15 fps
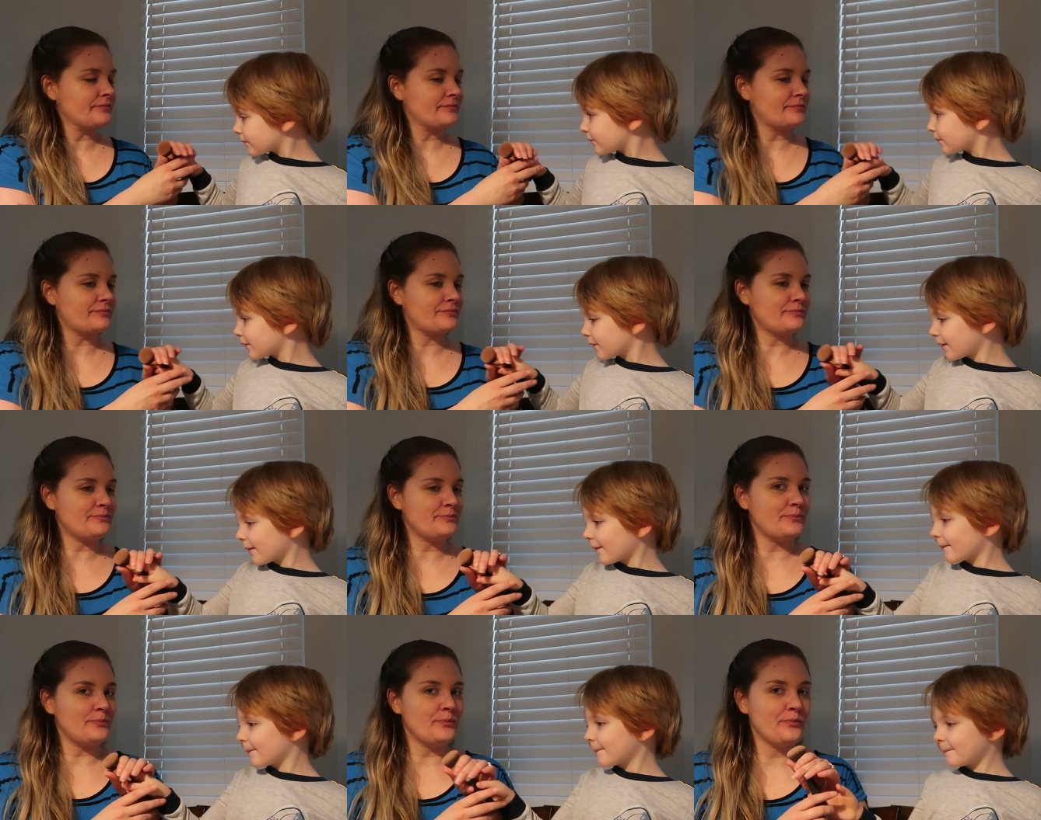
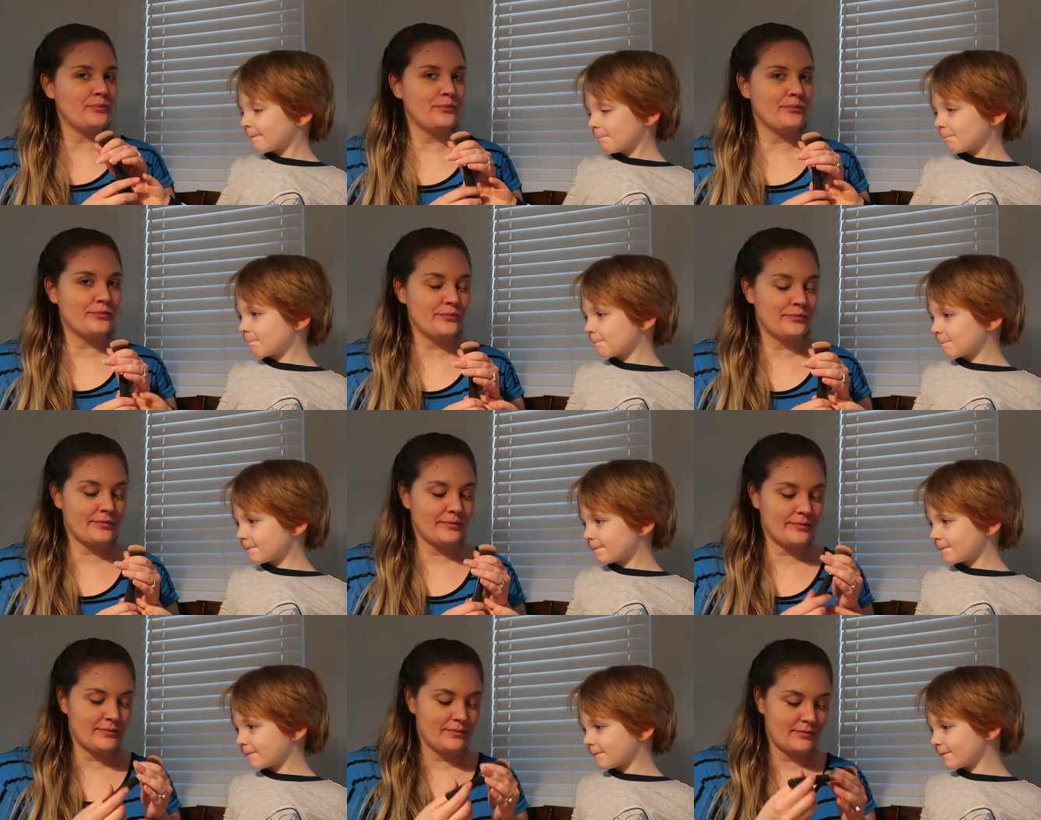
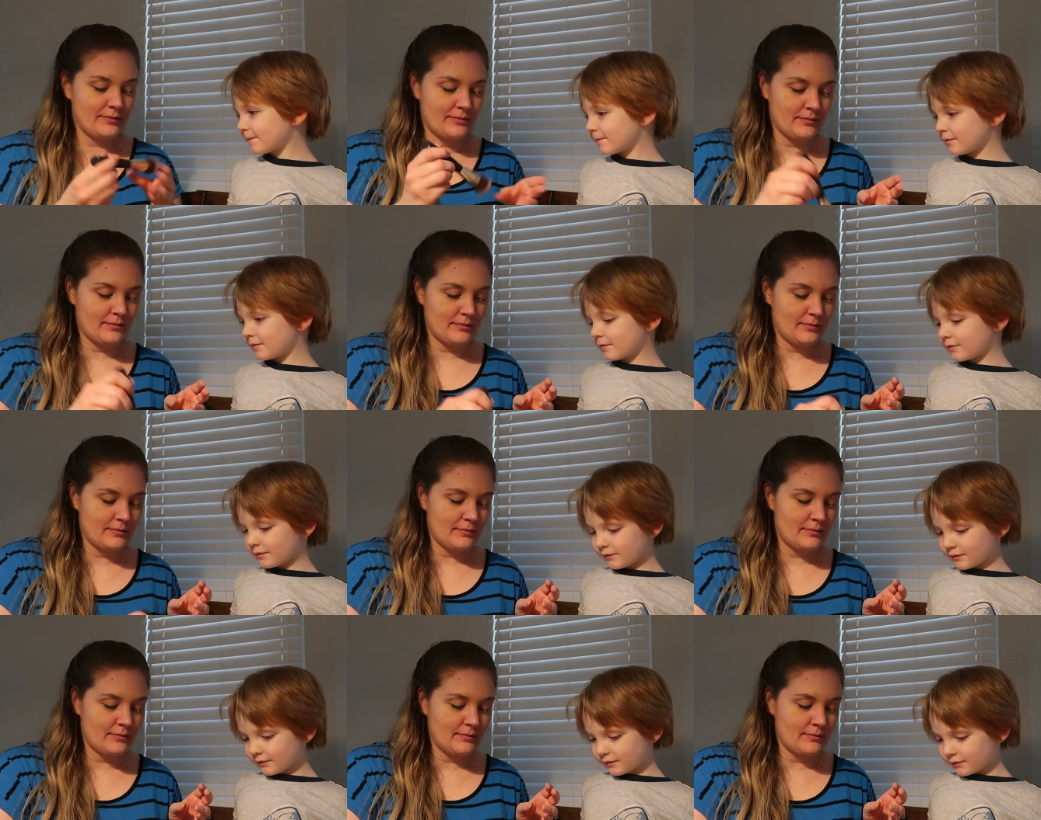Nobody speaks.